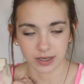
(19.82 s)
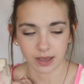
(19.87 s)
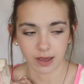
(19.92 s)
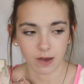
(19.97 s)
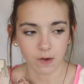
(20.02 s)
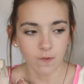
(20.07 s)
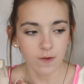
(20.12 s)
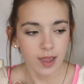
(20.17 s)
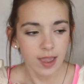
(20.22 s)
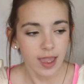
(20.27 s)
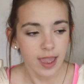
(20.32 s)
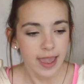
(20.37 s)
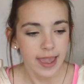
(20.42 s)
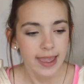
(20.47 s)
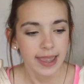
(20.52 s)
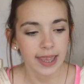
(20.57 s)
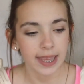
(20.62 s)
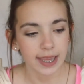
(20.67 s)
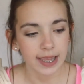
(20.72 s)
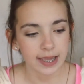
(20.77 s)
video.
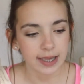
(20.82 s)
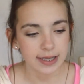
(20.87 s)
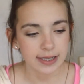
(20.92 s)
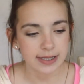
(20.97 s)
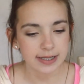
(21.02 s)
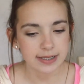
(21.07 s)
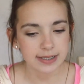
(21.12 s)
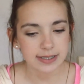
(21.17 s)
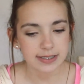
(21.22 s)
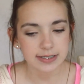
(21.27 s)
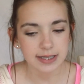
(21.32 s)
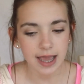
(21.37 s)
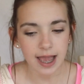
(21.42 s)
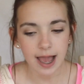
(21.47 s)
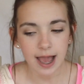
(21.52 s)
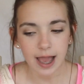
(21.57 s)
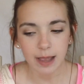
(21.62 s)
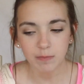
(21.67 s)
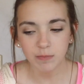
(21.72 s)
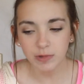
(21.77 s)
And
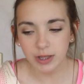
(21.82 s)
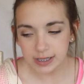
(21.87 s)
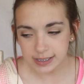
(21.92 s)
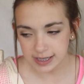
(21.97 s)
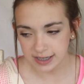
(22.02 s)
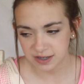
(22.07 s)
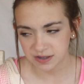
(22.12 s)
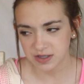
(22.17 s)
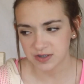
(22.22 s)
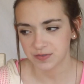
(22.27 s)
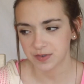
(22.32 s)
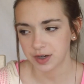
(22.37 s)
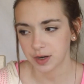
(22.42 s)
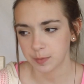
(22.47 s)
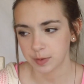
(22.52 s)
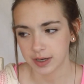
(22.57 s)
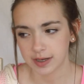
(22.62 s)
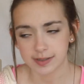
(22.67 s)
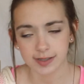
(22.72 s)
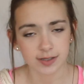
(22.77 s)
I'm really excited for this video
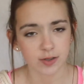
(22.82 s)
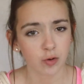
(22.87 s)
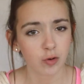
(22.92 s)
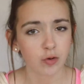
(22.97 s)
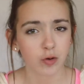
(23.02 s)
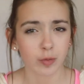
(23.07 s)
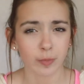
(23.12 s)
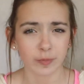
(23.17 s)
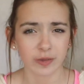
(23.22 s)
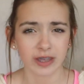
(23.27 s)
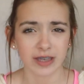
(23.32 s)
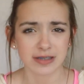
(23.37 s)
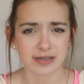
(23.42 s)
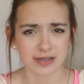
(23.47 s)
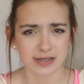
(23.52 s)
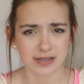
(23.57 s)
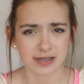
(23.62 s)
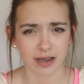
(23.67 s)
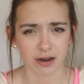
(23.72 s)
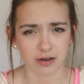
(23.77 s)
because I don't normally
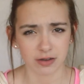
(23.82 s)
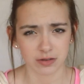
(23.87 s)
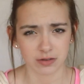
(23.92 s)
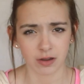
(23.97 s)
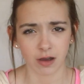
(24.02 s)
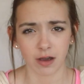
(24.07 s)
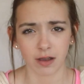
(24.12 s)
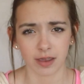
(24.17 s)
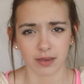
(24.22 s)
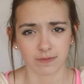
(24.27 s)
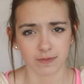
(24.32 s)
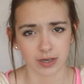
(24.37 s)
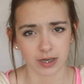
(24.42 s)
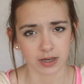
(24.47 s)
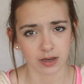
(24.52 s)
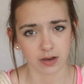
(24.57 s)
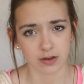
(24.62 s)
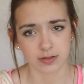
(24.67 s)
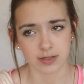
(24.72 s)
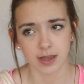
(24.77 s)
sit down and do talking
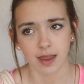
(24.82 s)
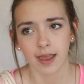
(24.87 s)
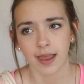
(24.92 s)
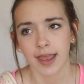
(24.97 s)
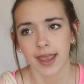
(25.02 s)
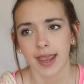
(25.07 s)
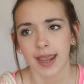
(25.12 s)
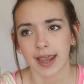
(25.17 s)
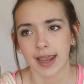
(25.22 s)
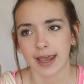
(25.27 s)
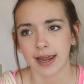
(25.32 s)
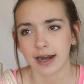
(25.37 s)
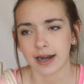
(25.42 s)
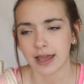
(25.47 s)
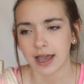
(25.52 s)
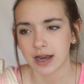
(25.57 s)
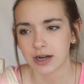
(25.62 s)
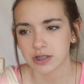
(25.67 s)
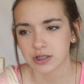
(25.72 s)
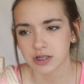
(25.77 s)
videos. And I
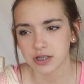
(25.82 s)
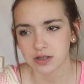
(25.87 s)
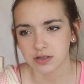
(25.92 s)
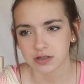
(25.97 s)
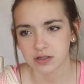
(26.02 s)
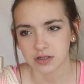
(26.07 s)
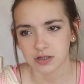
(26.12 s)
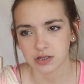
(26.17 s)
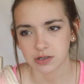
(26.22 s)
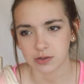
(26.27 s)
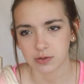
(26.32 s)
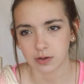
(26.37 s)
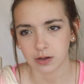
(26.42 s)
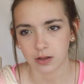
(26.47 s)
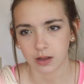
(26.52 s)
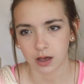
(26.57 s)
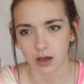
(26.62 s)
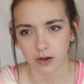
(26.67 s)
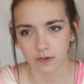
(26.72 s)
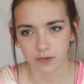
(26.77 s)
actually used to do a
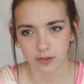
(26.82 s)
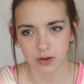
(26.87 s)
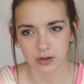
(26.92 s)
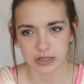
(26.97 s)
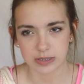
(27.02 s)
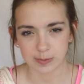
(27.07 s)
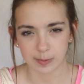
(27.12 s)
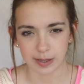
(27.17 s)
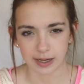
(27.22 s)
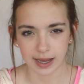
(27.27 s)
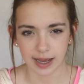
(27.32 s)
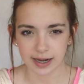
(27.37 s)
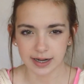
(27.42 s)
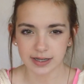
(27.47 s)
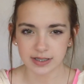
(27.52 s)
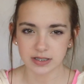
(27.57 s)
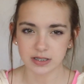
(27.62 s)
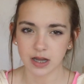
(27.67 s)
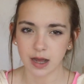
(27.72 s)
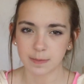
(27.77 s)
lot of those, but I kind
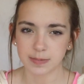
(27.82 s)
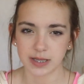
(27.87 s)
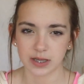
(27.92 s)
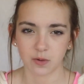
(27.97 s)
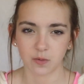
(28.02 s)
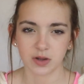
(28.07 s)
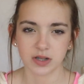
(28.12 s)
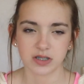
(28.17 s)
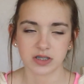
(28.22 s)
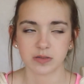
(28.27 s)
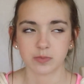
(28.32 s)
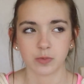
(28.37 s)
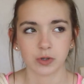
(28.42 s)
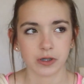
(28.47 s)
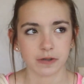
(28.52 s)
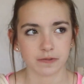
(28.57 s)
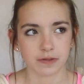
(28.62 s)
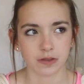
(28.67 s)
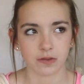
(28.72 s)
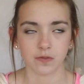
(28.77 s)
of stopped and went to
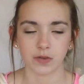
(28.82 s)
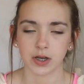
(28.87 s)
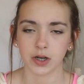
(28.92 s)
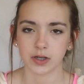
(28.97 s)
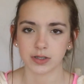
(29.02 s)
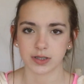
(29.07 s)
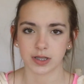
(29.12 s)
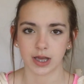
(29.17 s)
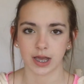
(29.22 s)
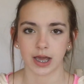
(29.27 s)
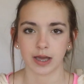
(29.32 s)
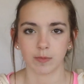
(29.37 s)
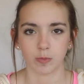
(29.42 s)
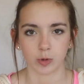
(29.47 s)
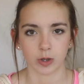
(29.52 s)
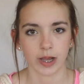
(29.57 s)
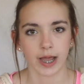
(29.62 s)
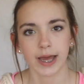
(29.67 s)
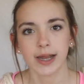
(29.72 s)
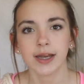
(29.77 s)
more of the videos that had
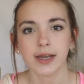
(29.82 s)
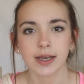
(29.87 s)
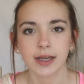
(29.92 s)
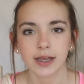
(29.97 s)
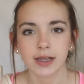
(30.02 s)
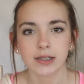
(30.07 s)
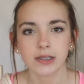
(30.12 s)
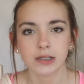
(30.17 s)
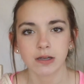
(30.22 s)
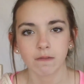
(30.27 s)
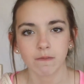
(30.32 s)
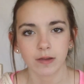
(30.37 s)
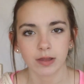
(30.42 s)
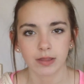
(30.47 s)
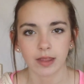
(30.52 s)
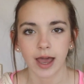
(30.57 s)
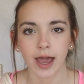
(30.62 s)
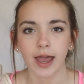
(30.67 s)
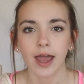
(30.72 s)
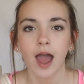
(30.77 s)
more editing and stuff like
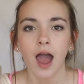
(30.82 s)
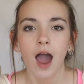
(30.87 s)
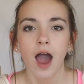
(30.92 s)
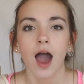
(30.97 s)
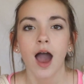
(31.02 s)
that.